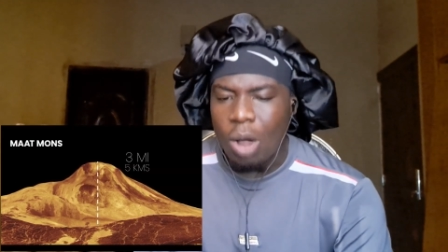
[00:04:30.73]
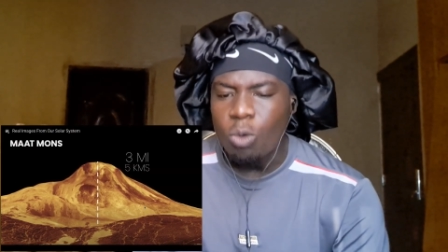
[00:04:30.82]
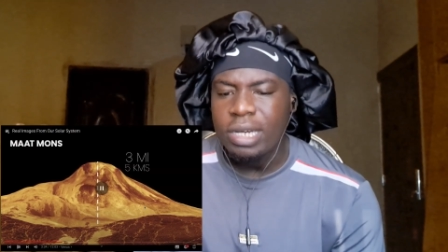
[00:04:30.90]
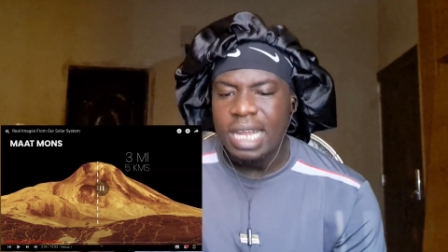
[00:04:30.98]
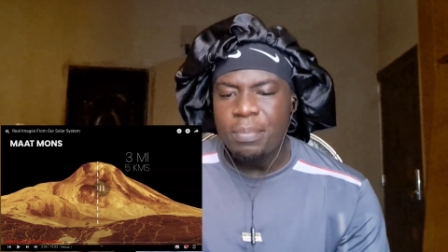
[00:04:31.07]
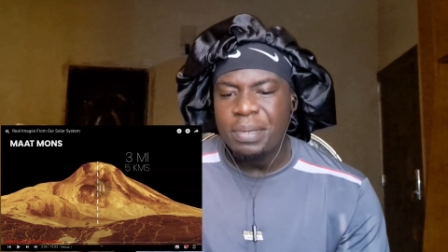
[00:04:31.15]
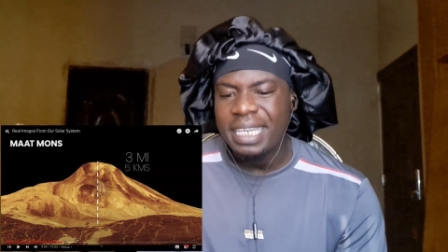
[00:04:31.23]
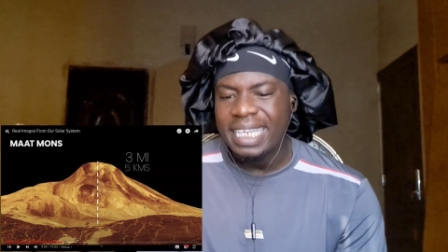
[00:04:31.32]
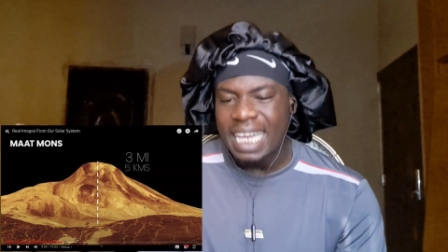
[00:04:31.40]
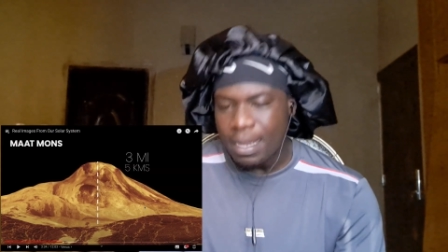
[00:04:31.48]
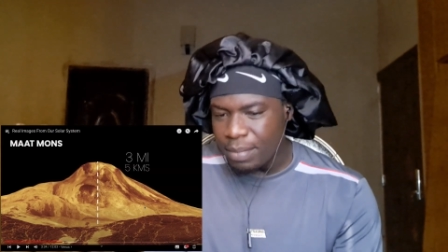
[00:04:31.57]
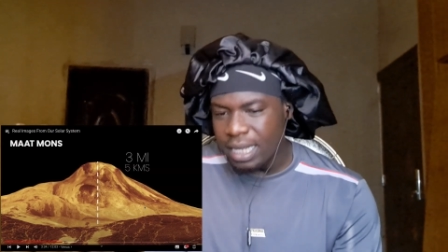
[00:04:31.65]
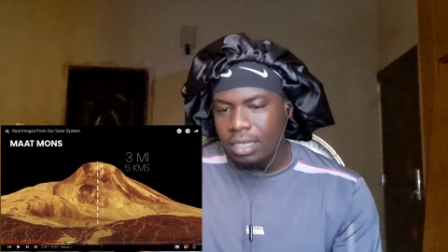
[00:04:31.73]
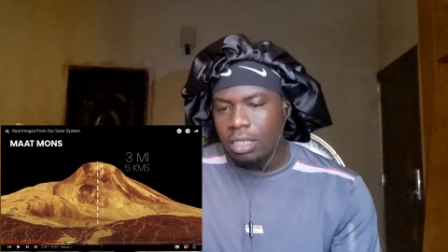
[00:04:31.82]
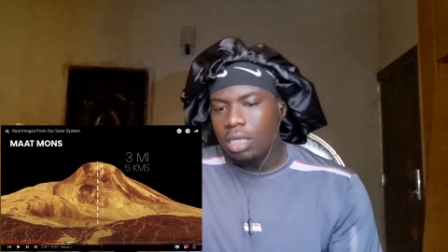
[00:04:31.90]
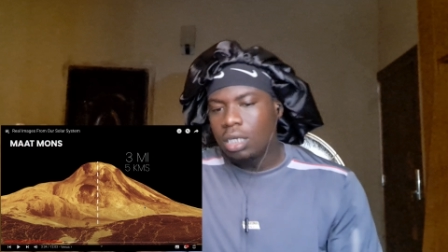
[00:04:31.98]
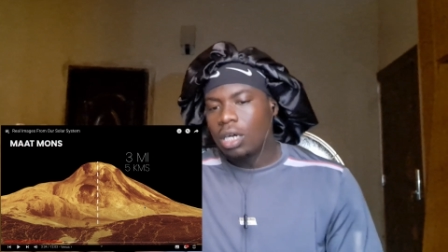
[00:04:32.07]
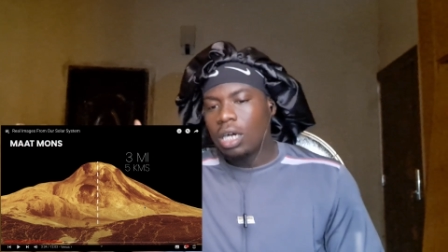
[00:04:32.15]
Why would they be
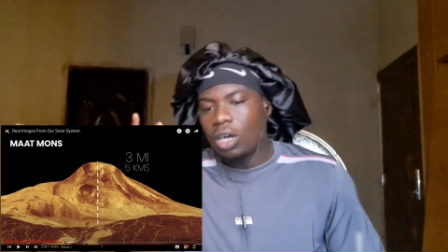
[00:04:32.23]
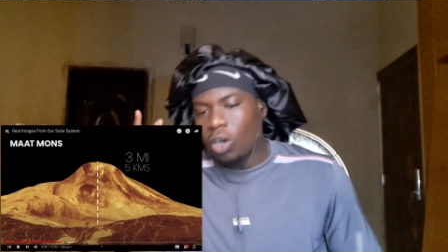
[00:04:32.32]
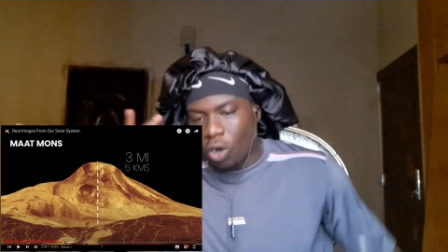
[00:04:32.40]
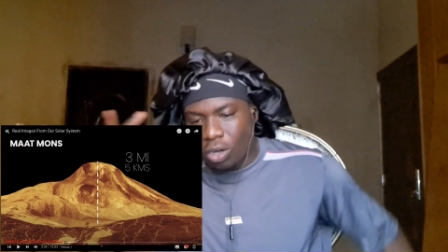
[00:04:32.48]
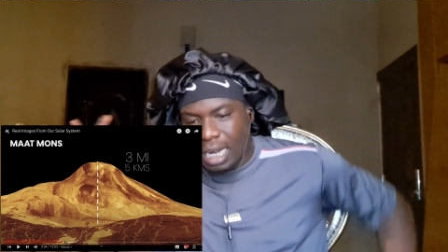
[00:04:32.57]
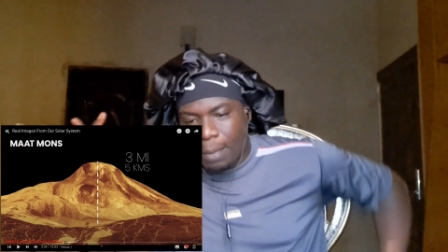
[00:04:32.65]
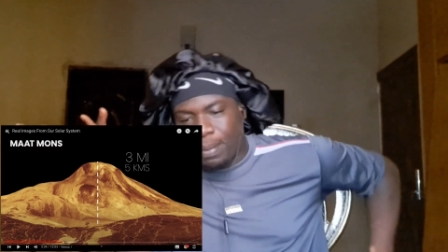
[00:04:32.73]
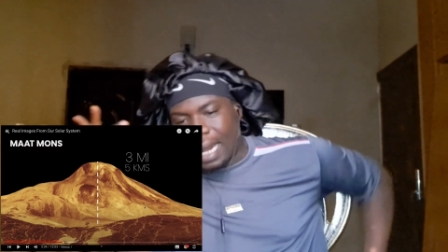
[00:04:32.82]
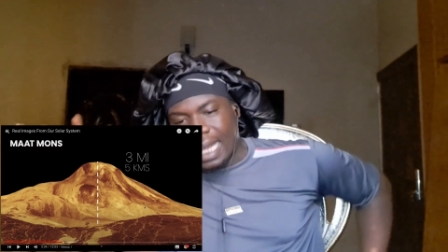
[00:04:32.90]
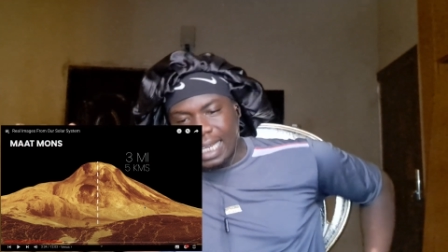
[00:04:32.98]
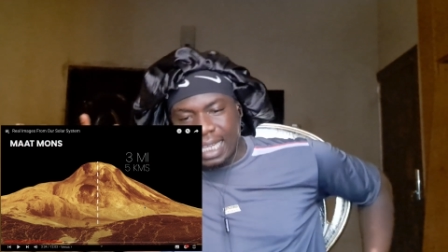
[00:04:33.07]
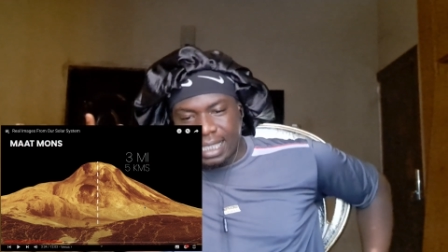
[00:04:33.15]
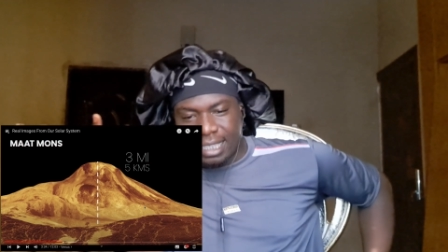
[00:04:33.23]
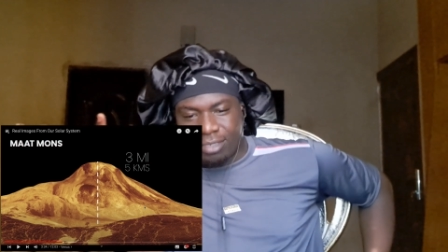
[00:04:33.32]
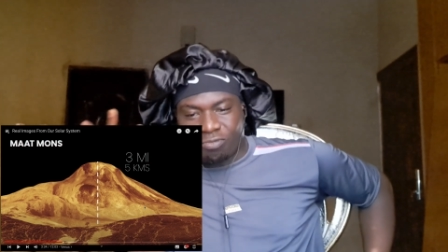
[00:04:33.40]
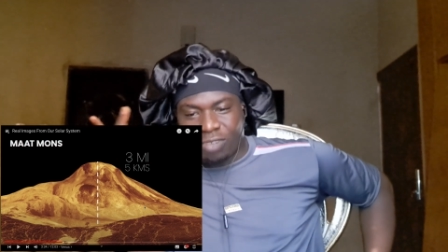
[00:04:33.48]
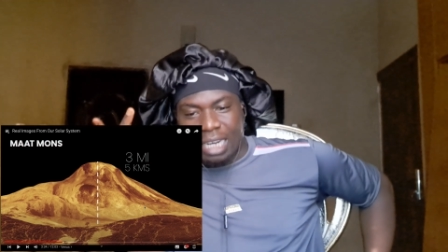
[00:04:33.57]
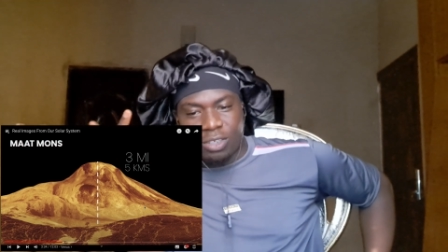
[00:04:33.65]
naming other planets
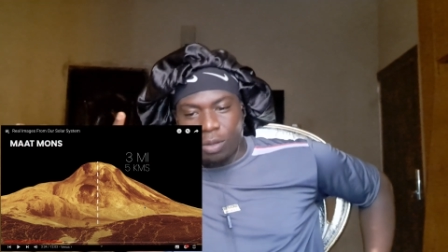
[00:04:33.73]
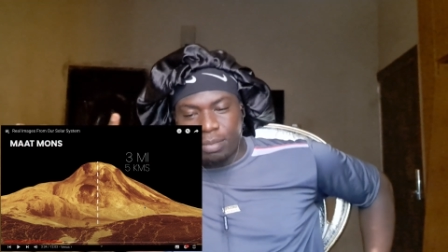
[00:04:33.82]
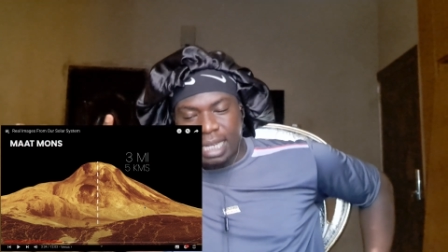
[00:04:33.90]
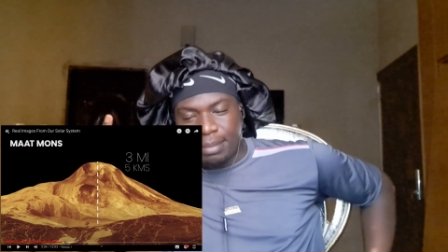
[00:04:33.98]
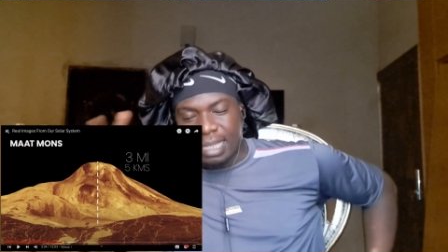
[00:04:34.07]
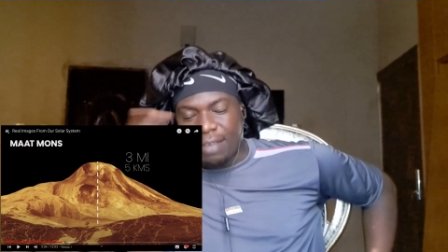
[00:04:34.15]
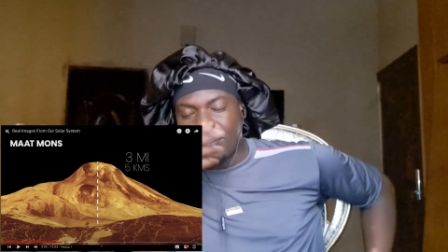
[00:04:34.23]
random names?